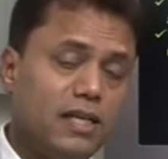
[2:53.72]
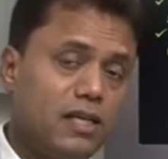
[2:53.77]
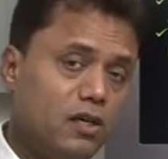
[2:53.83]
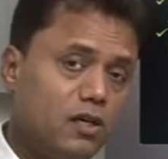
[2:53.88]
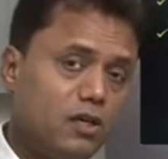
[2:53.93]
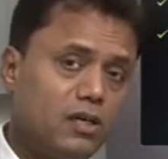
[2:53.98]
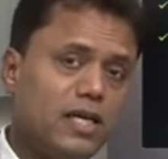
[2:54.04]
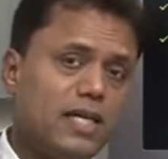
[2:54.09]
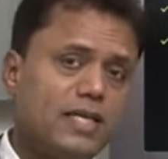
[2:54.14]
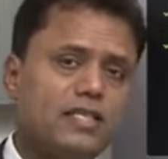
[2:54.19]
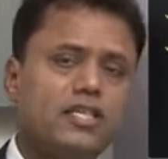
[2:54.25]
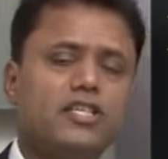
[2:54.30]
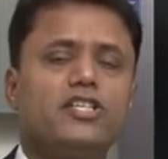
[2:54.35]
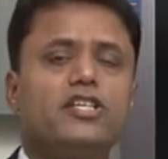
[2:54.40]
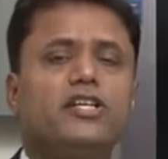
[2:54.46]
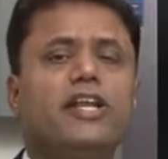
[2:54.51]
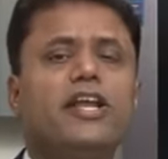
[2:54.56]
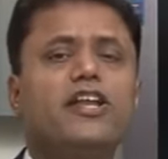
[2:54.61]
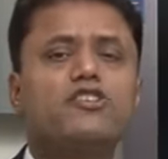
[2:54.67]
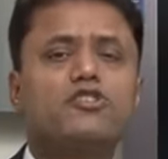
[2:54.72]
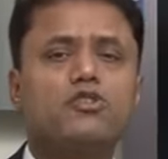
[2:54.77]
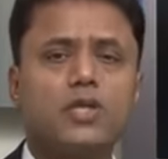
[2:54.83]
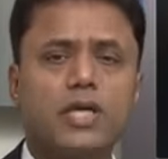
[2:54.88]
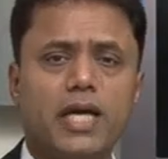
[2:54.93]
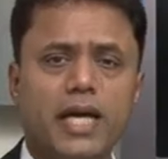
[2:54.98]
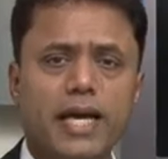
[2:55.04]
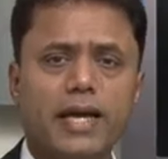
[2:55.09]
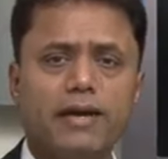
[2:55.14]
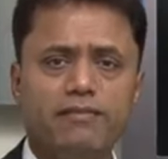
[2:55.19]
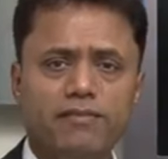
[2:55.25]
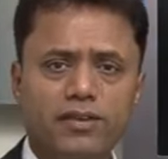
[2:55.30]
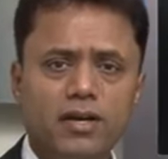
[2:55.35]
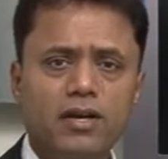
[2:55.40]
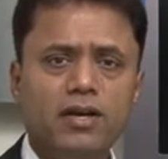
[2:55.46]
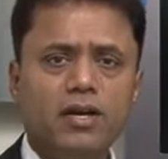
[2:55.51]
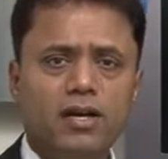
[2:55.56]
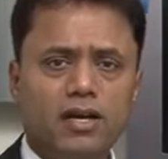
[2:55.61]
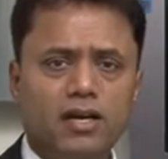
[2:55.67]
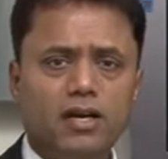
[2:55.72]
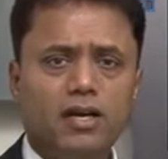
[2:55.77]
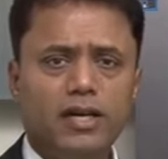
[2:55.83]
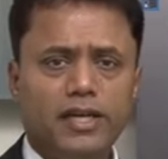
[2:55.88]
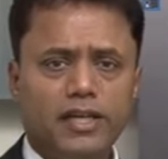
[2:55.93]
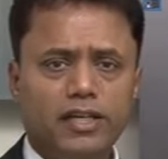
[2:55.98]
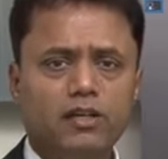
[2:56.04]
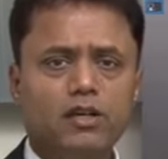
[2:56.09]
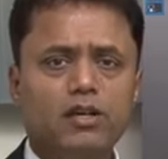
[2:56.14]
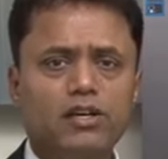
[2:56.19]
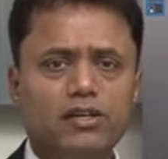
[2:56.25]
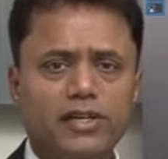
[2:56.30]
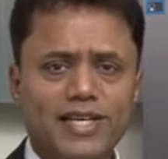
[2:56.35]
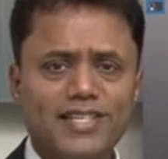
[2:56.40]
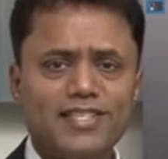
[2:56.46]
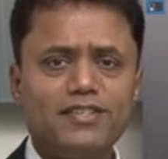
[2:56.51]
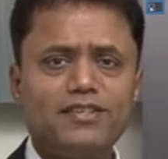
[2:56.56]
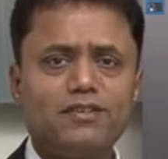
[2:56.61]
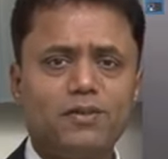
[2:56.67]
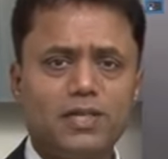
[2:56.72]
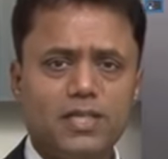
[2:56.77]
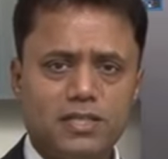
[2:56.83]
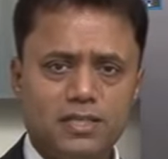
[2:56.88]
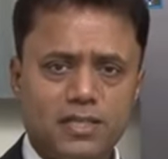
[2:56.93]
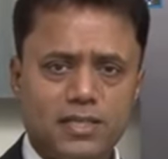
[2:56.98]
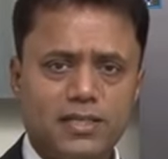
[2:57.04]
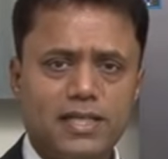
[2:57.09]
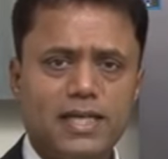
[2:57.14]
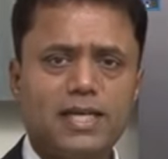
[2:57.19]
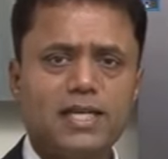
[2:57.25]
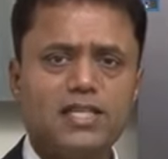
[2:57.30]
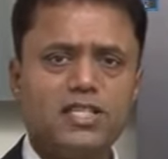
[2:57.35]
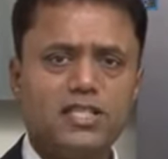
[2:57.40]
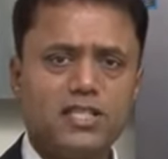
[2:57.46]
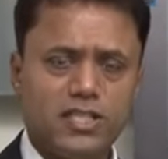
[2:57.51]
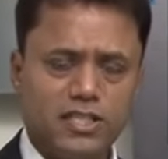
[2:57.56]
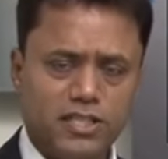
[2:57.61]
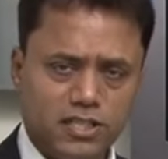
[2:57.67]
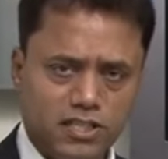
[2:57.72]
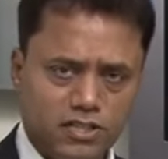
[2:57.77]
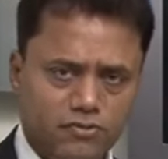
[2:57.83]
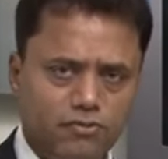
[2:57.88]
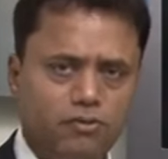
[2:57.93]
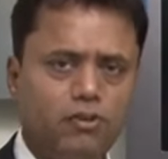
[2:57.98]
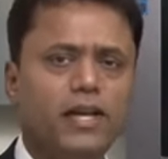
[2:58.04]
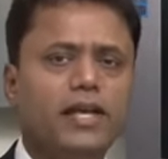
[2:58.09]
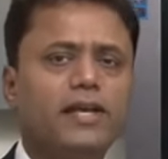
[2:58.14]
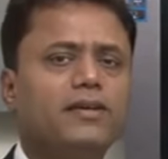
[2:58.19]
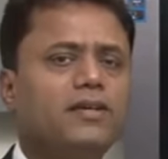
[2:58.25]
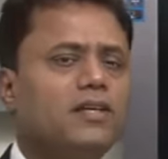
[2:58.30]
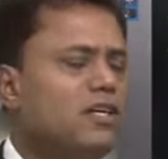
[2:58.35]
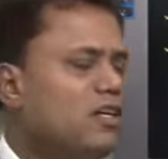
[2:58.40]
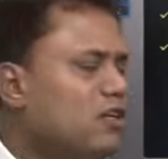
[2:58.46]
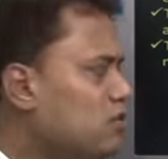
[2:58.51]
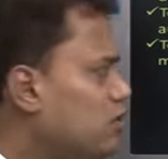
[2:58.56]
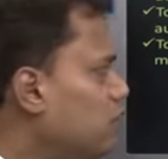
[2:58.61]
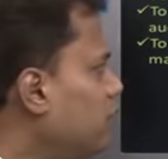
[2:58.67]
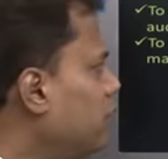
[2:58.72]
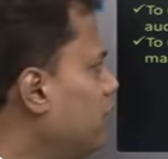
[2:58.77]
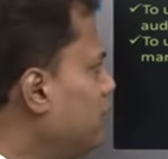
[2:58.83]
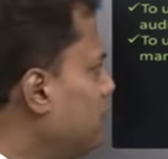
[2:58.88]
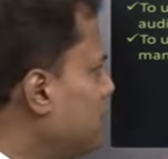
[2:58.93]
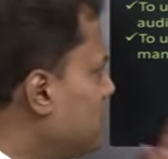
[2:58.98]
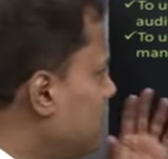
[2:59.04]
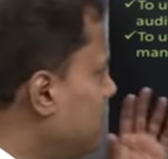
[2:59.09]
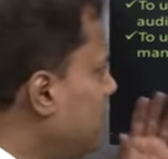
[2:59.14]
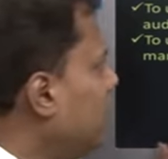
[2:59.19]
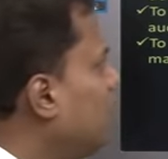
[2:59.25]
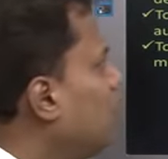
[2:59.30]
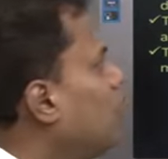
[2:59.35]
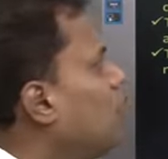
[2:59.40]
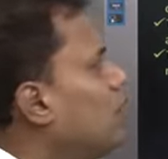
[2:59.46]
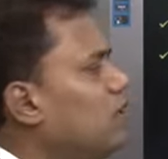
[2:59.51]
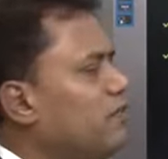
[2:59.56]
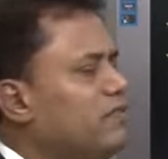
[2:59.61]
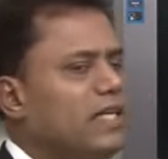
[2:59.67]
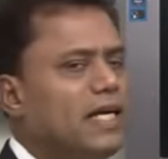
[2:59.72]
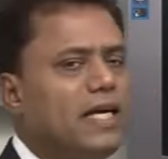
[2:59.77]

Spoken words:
organization needs to have in order to execute a strategy successfully? So we will be seeing all of